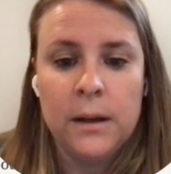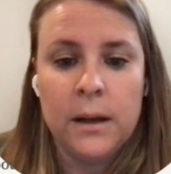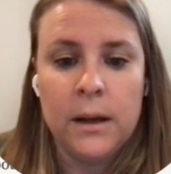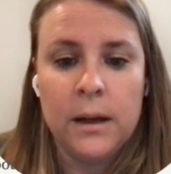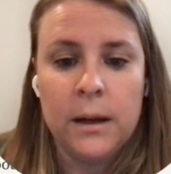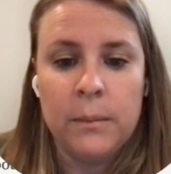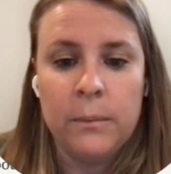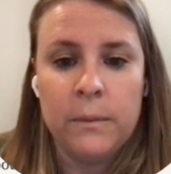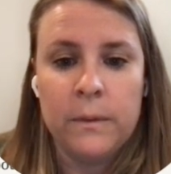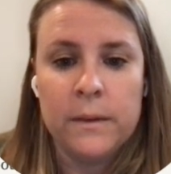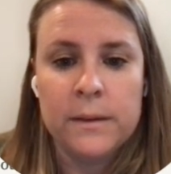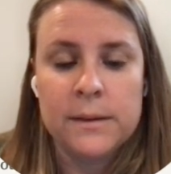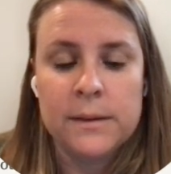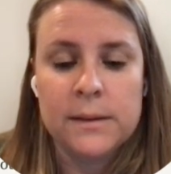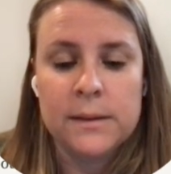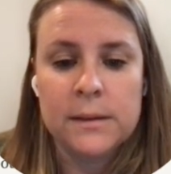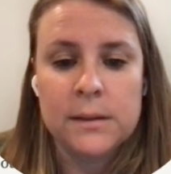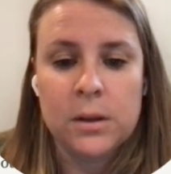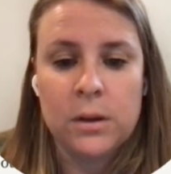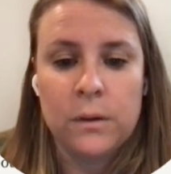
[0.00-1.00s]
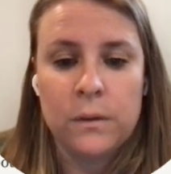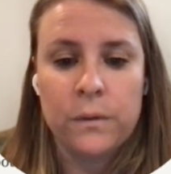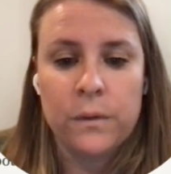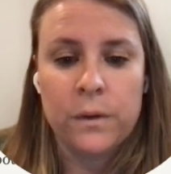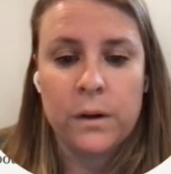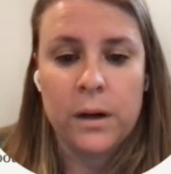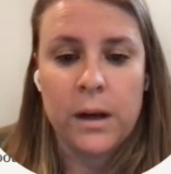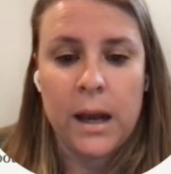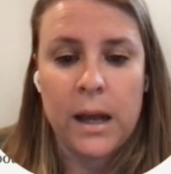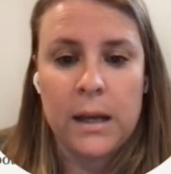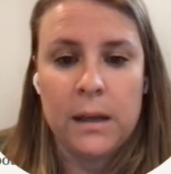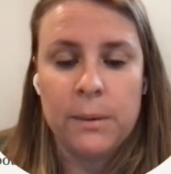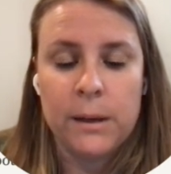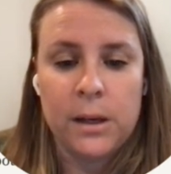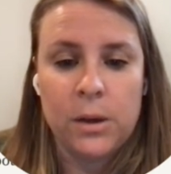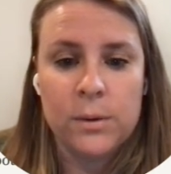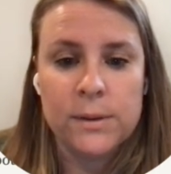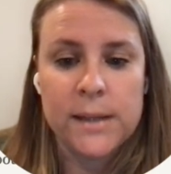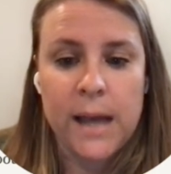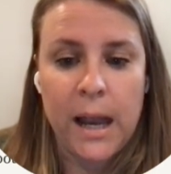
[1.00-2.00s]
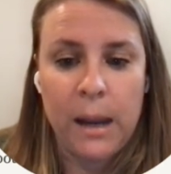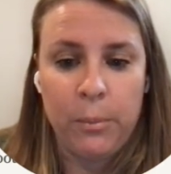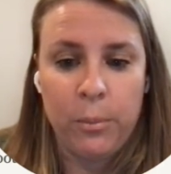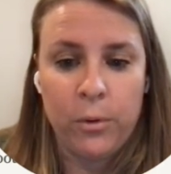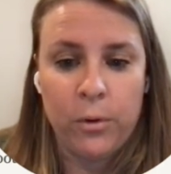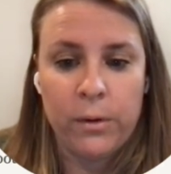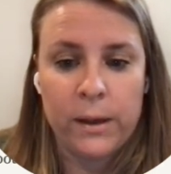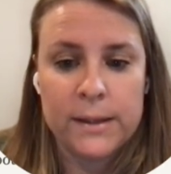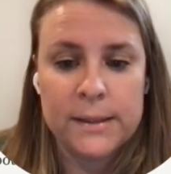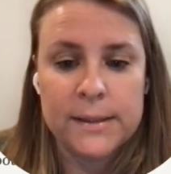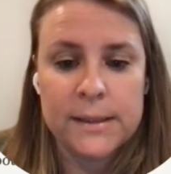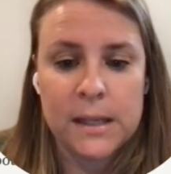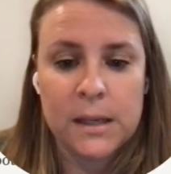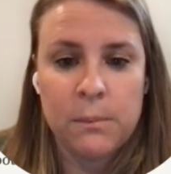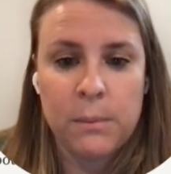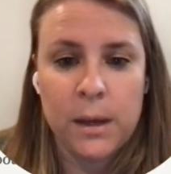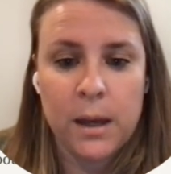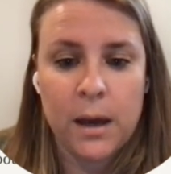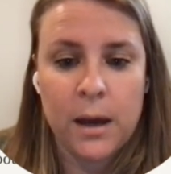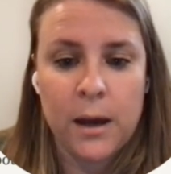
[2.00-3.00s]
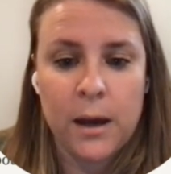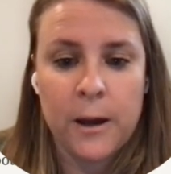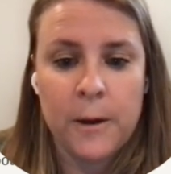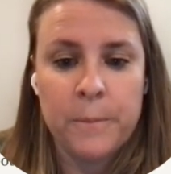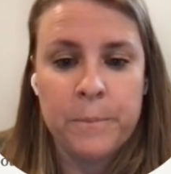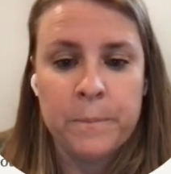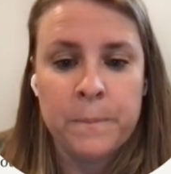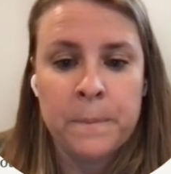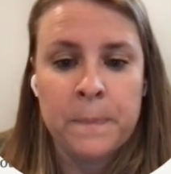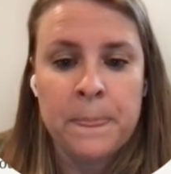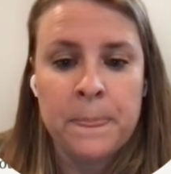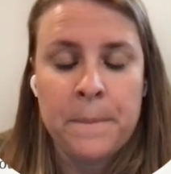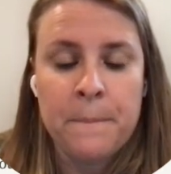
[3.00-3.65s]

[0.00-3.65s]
This is good for anybody who has hypoglycemia